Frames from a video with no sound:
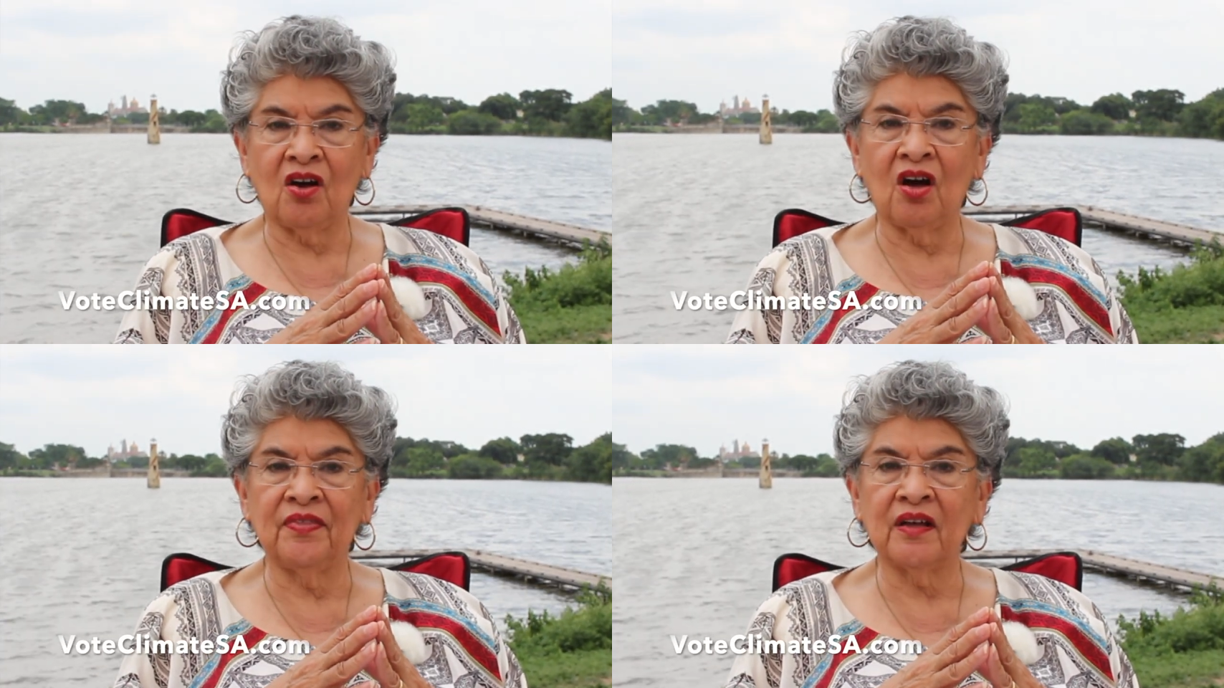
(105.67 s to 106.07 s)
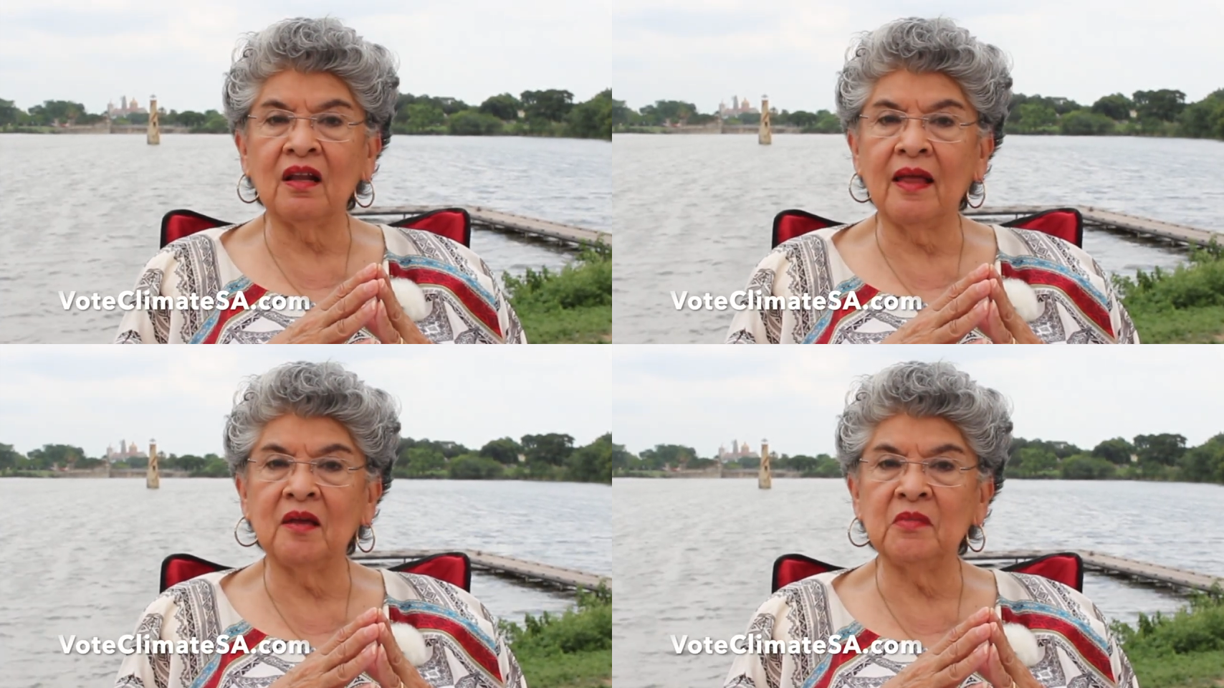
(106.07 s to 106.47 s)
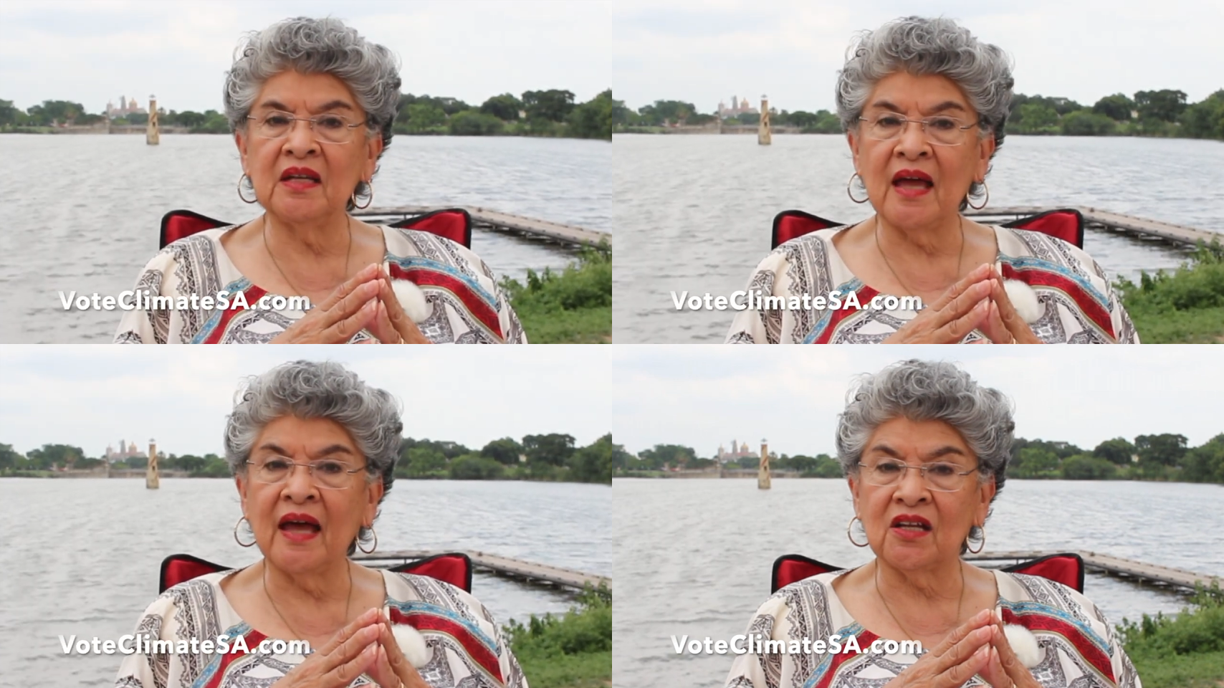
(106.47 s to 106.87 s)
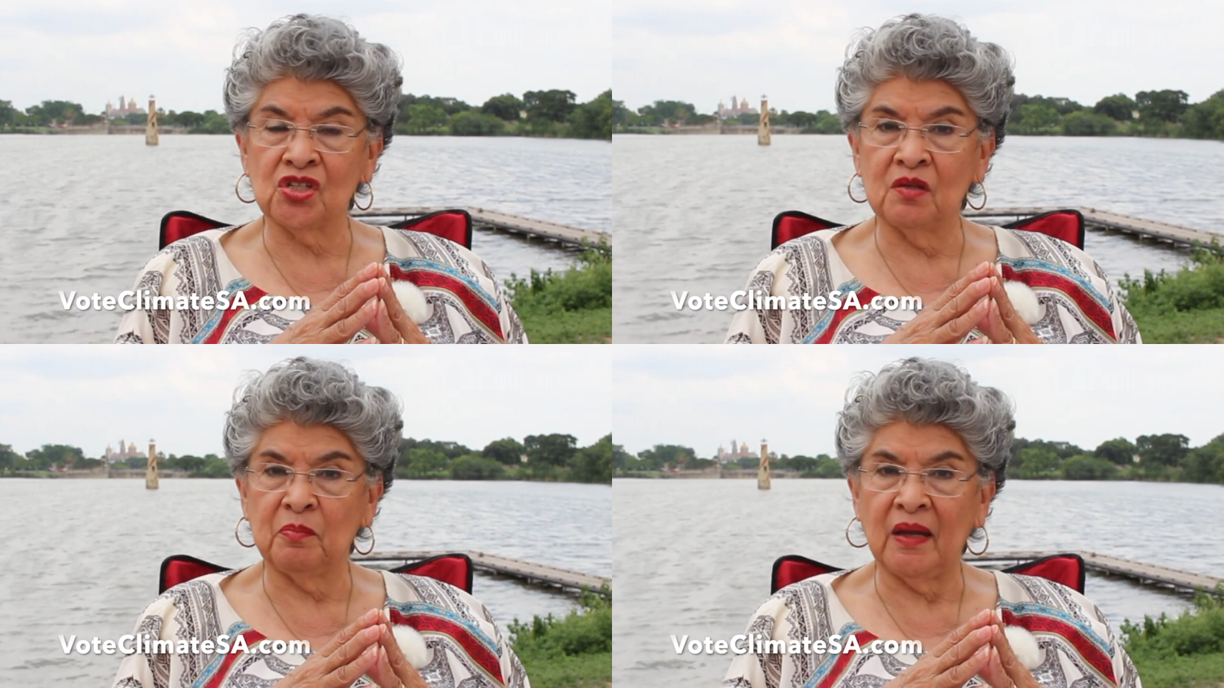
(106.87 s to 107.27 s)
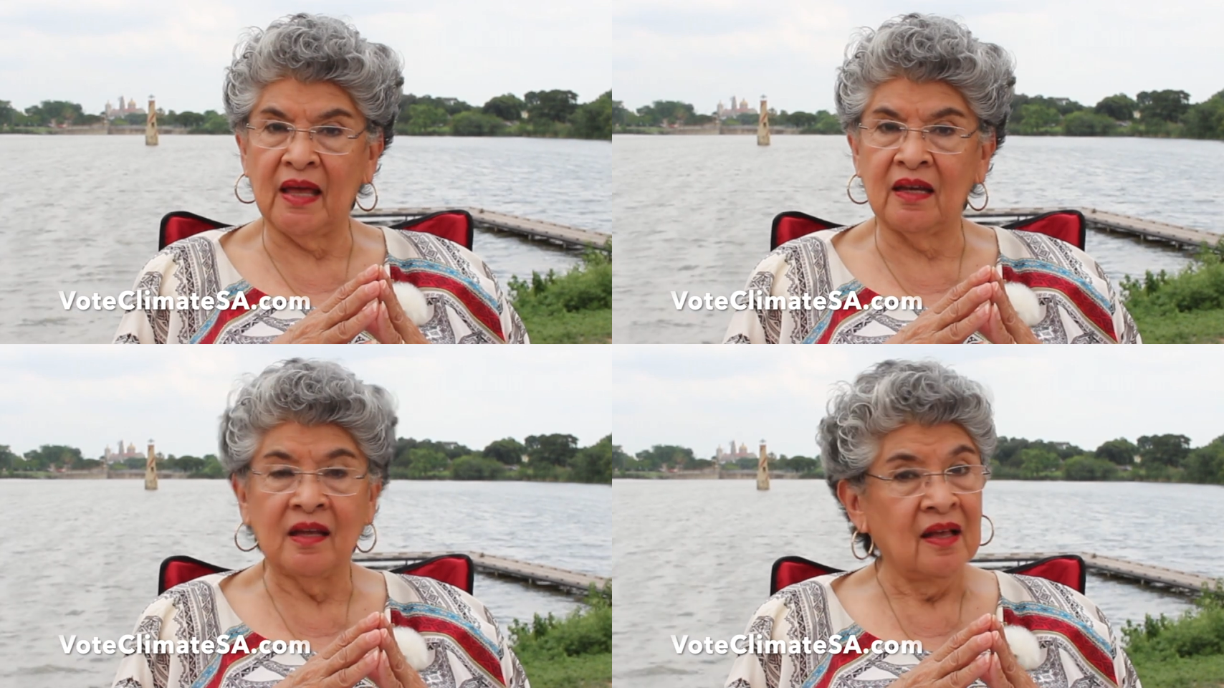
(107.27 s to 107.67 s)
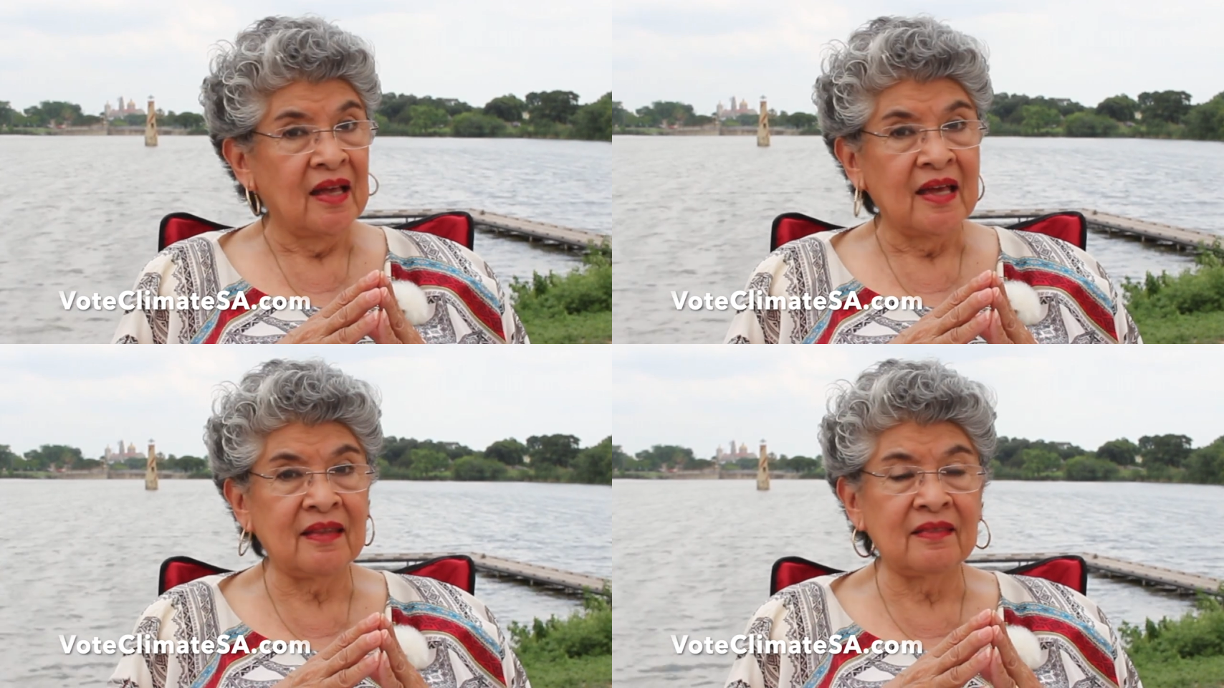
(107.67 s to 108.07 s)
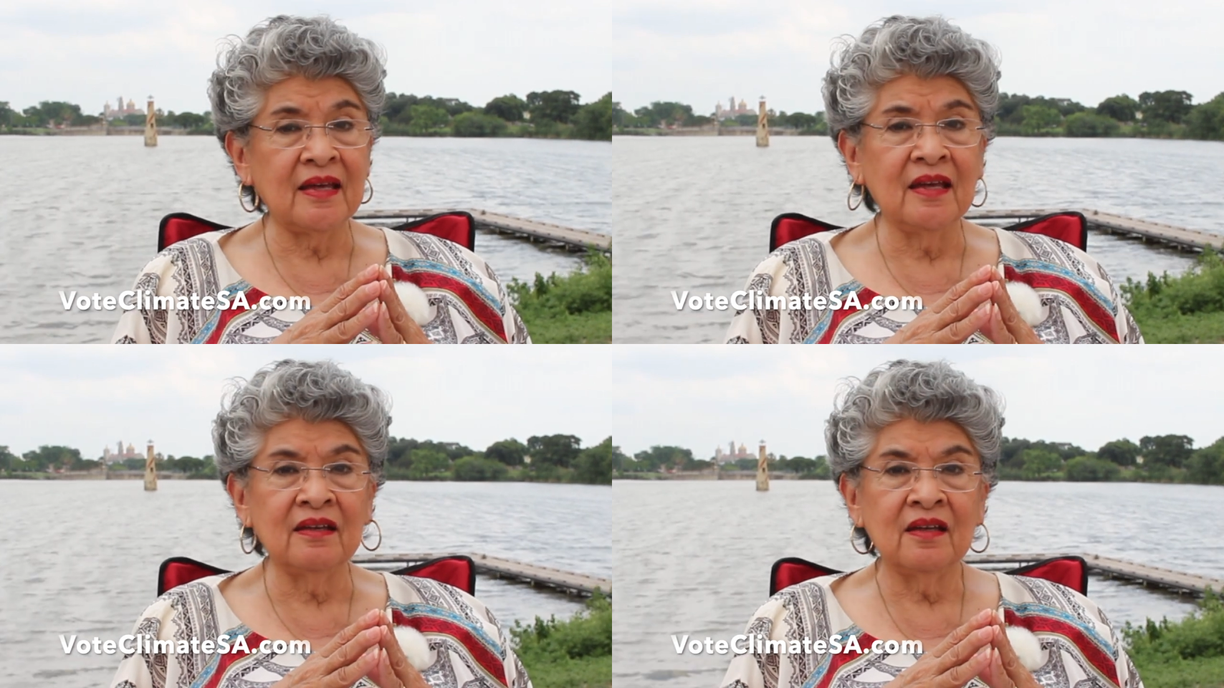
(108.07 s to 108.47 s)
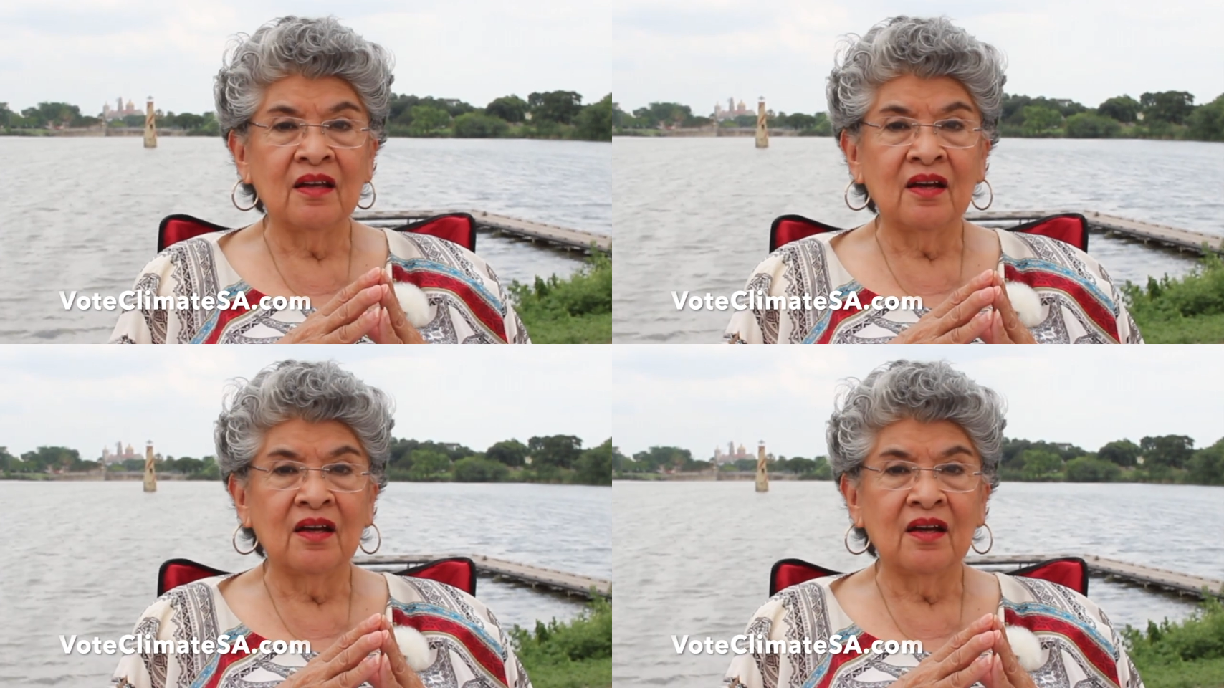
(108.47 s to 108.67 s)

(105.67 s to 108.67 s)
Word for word: on the climate action plan. And then